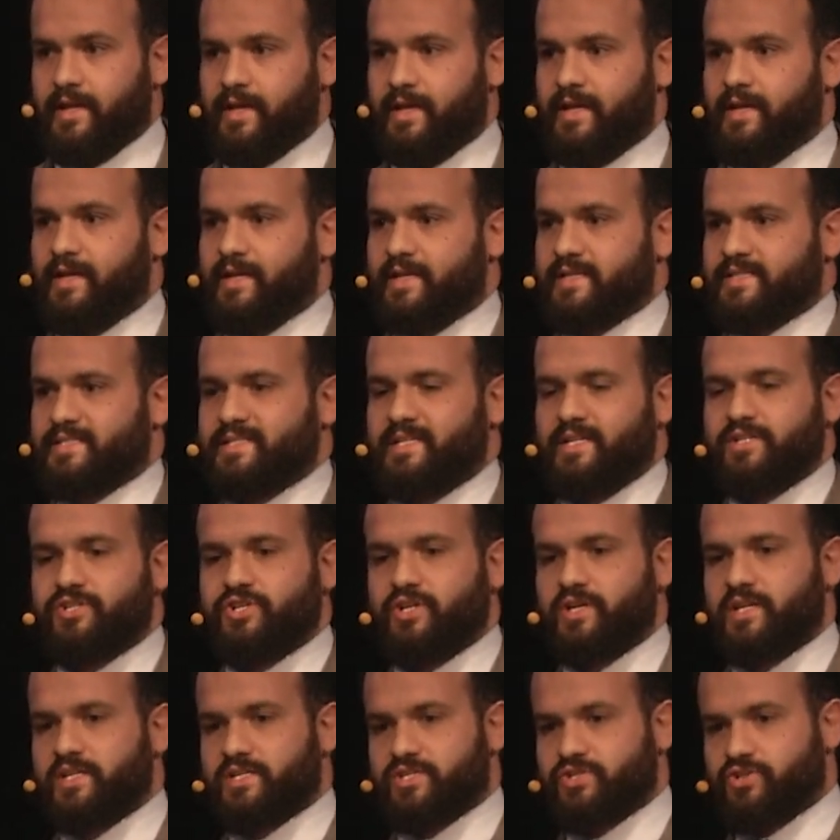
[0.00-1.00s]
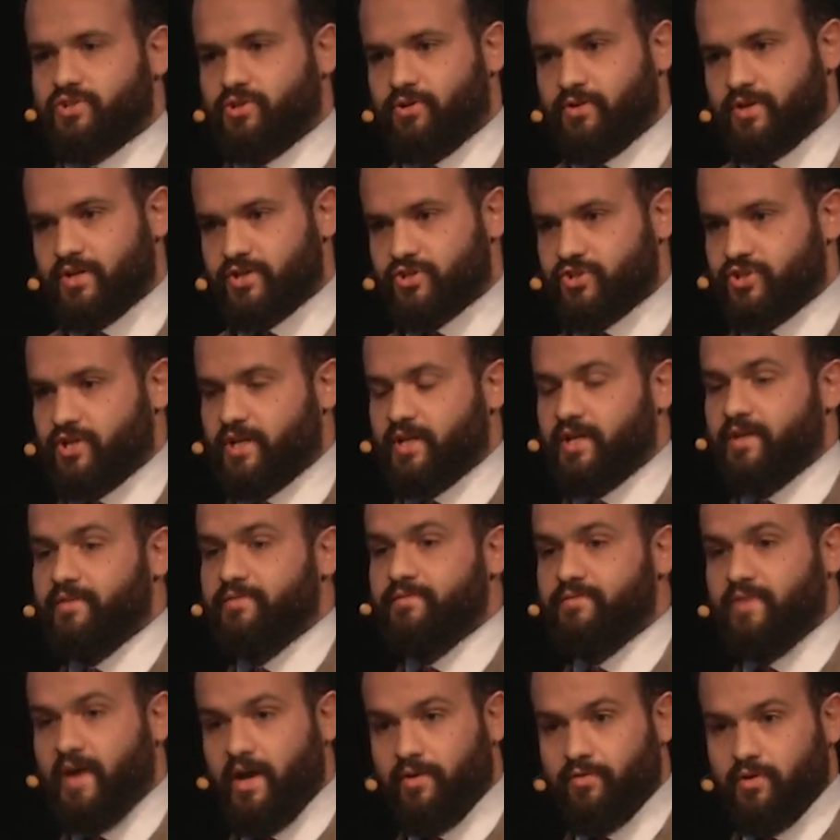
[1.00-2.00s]
in such an astonishing
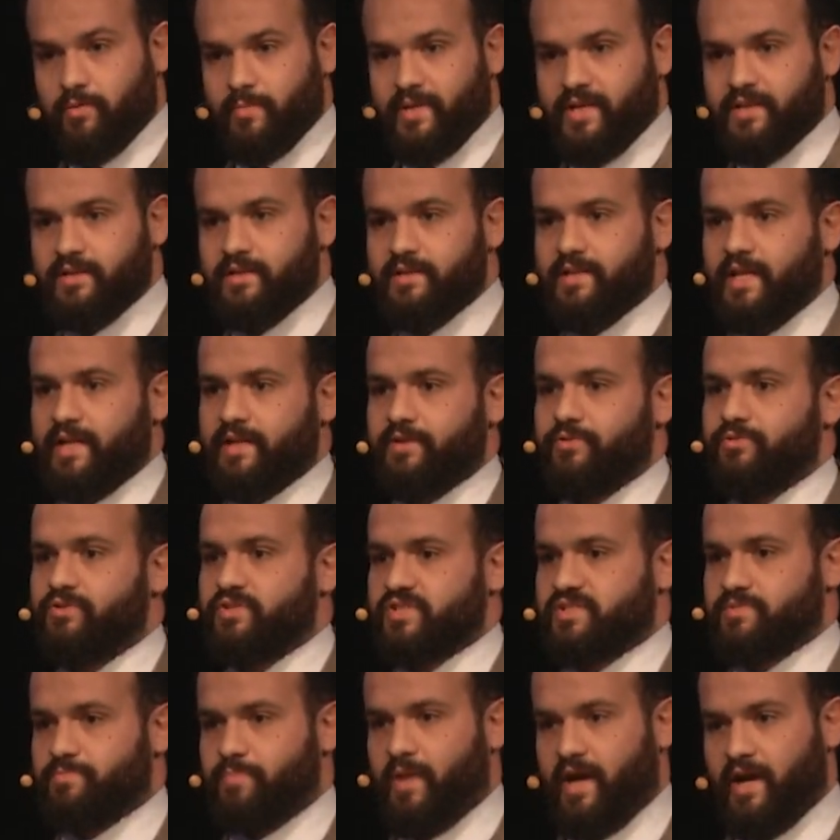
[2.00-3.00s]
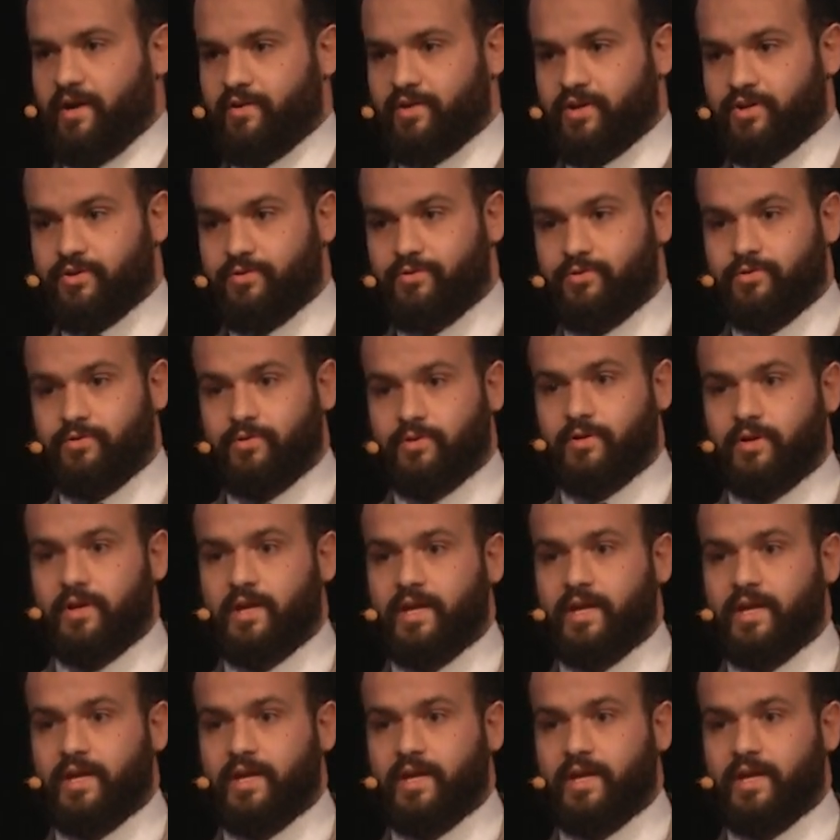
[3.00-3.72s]
environment that could inspire you